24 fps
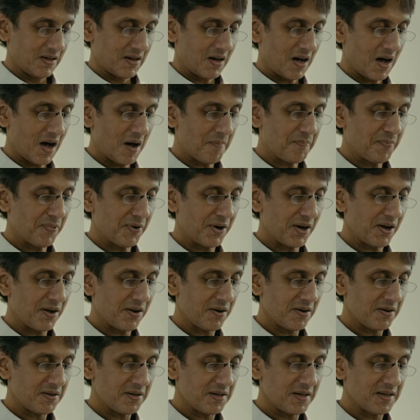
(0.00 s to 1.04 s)
Our
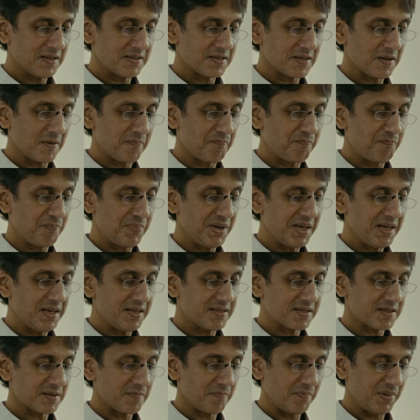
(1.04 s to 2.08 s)
prayer is a
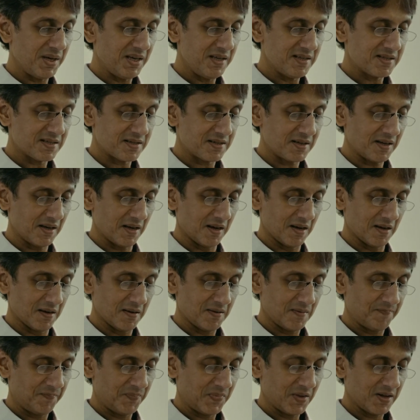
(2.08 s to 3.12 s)
peace be still,
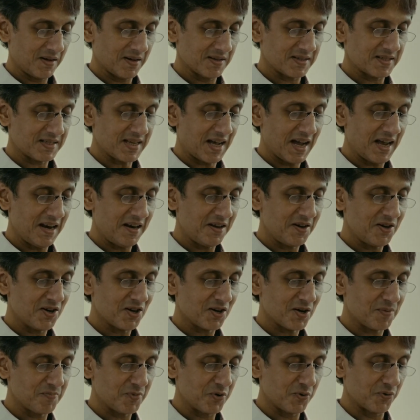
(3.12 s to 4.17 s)
a silent
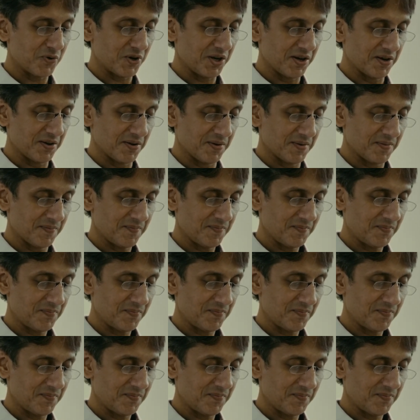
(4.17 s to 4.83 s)
communion,